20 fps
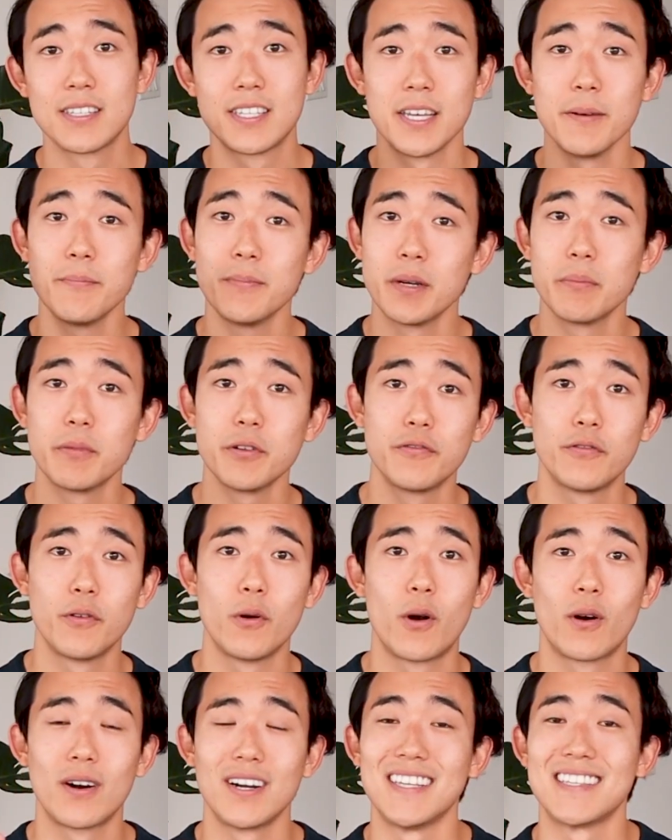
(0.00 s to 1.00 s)
Tip number
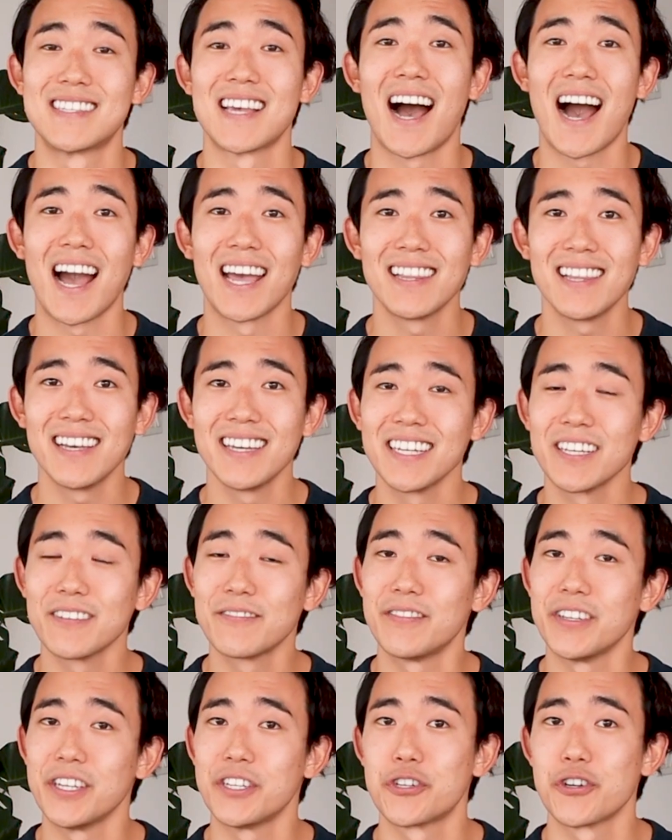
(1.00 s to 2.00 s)
4 is highlighting
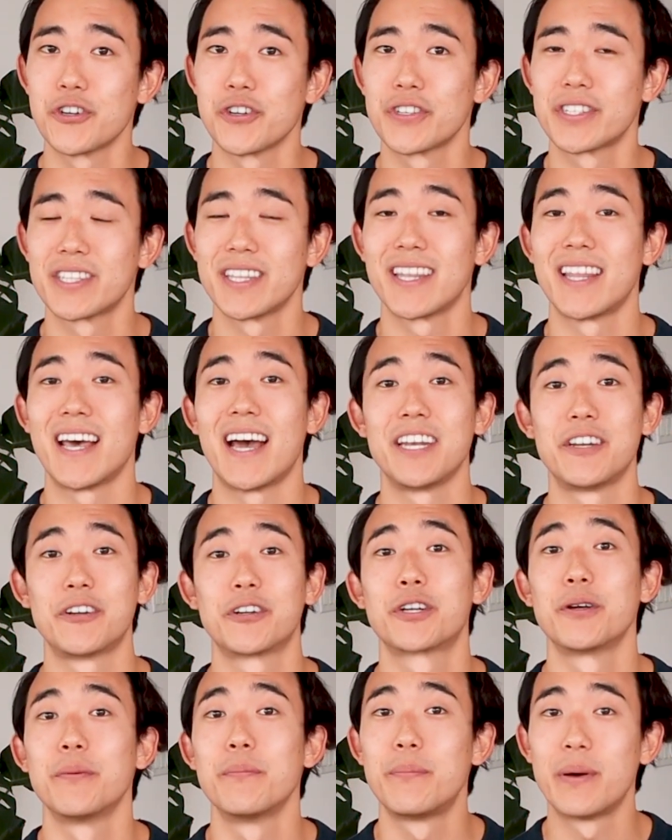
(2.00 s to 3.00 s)
features that your
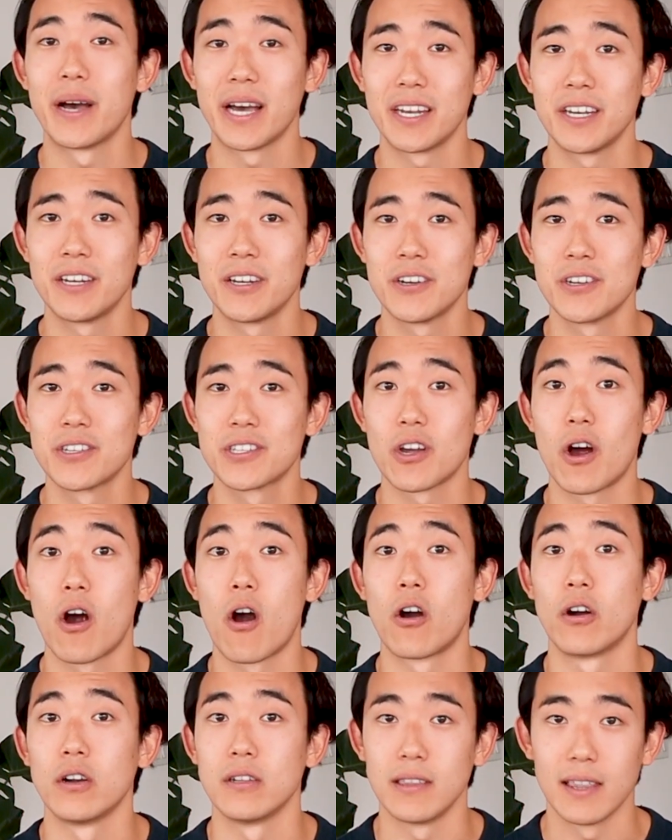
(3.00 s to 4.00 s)
competitors are